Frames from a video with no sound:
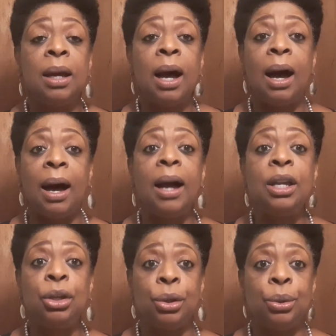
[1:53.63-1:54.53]
I
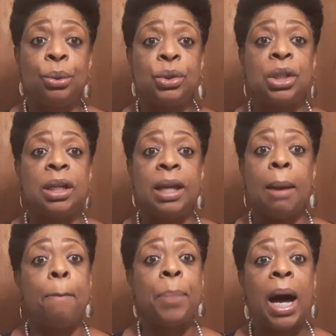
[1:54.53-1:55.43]
use to
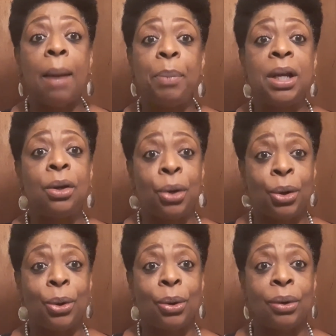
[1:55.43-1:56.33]
get popping
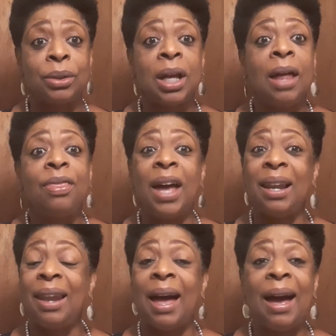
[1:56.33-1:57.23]
curls
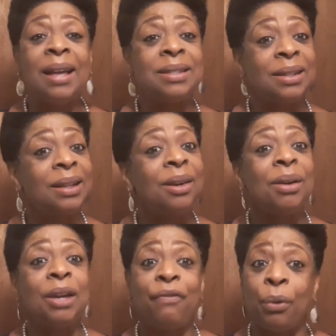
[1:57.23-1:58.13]
that last
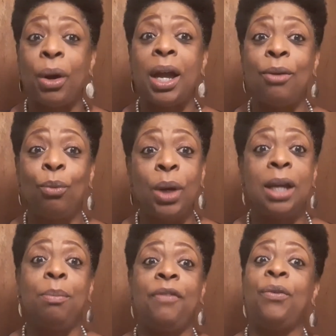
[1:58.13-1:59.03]
literally for a
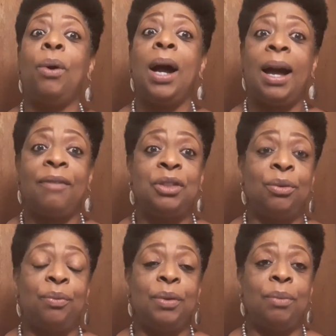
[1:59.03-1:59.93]
week before I have to
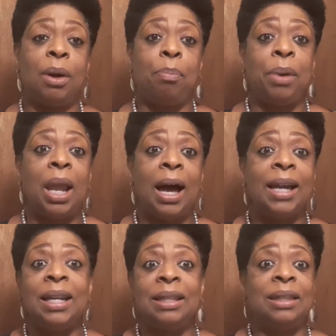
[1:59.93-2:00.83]
apply
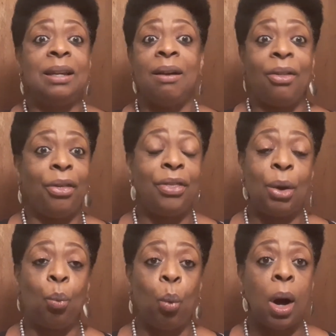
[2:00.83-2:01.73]
anything other
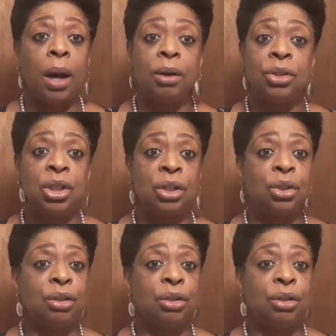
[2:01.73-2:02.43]
than water, just to